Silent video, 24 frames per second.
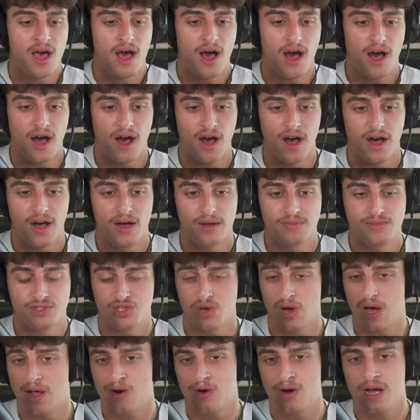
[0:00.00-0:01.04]
So
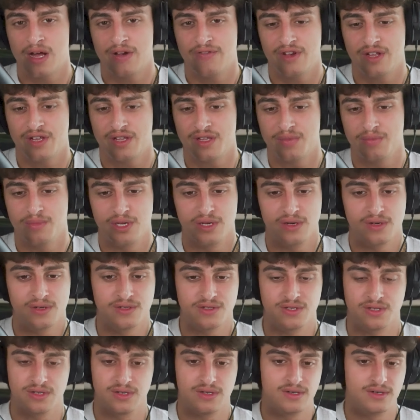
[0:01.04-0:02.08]
I don't have any
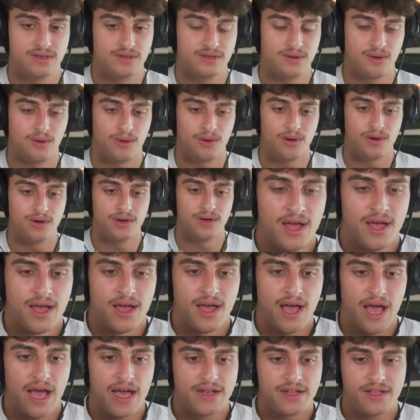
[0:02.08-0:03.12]
bills or
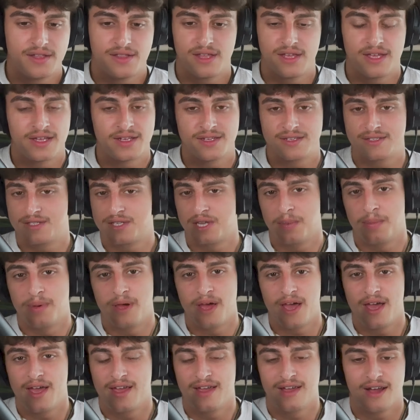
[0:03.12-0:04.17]
anything to
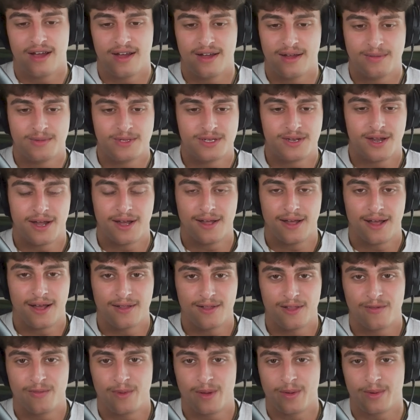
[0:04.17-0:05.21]
pay. I mean, I
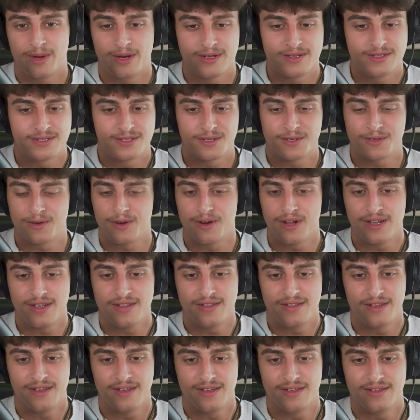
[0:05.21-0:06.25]
love my parents. They're great.
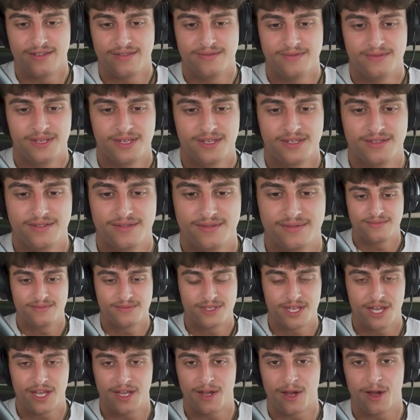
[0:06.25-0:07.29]
They
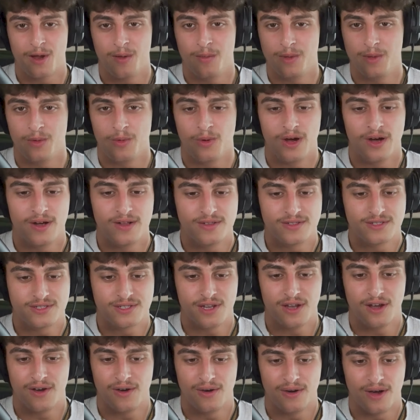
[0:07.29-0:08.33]
take care of me well.
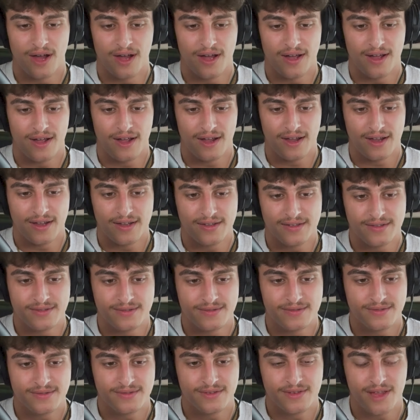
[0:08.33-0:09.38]
So I
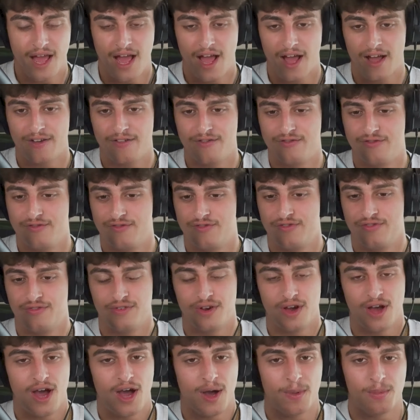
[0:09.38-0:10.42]
have
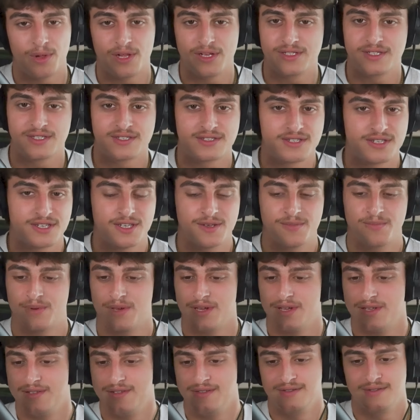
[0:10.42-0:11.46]
a place to sleep
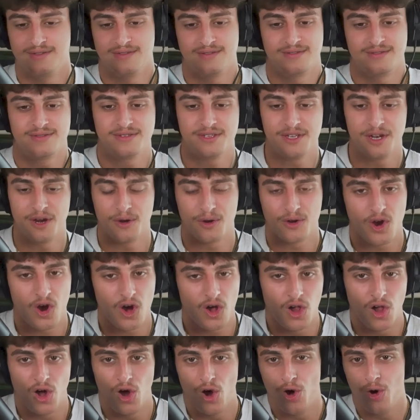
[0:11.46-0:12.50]
and,
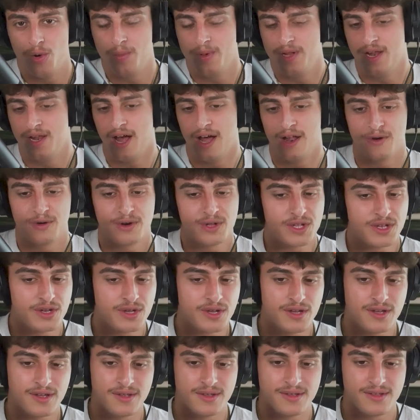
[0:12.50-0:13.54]
call home, and I don't need
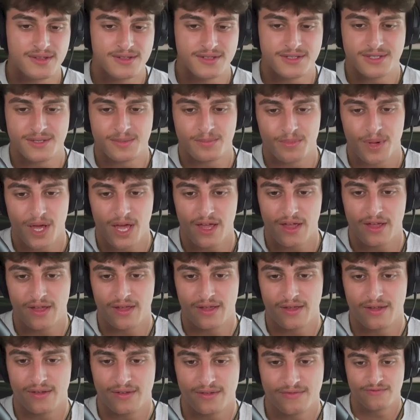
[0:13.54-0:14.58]
to
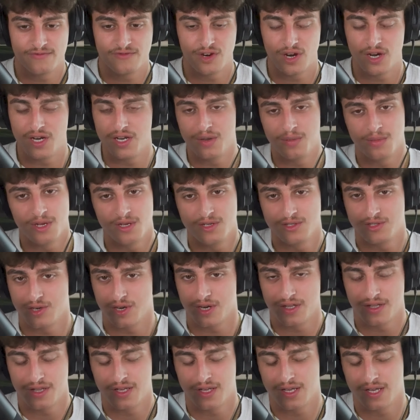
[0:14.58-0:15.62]
pay for any bills or
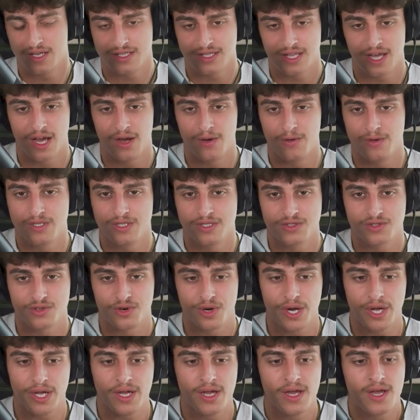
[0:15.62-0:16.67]
anything like that, which is
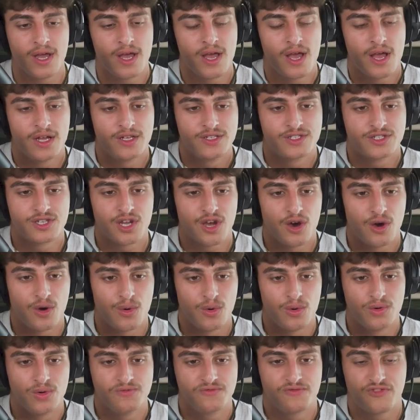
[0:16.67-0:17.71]
great.
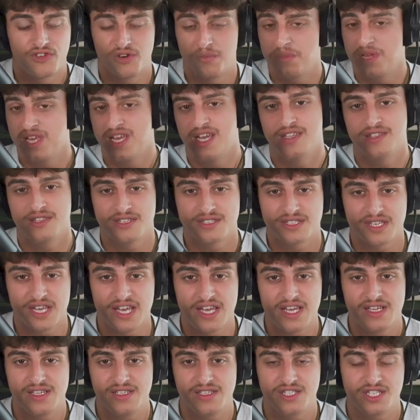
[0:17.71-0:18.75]
So for me at this
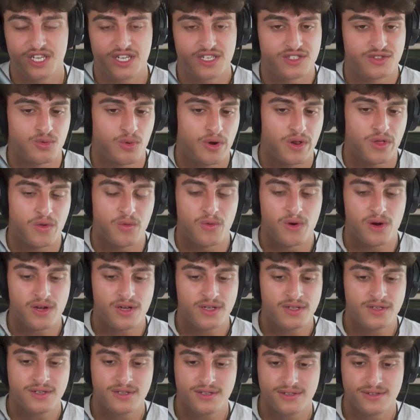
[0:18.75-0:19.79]
age, at
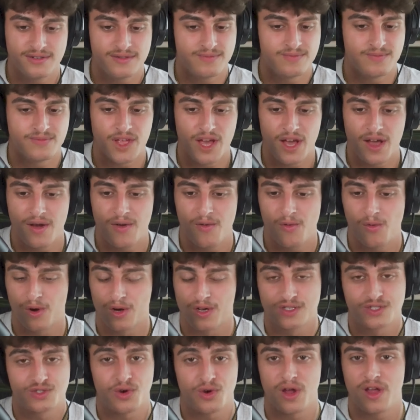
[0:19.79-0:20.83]
21, that
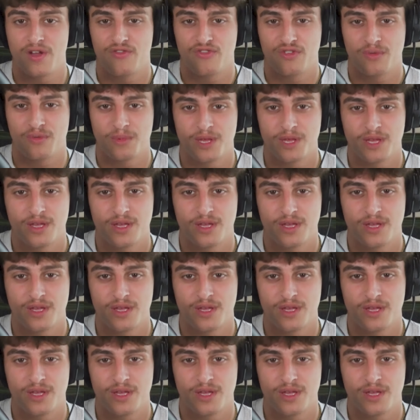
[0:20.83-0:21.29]
works great for me.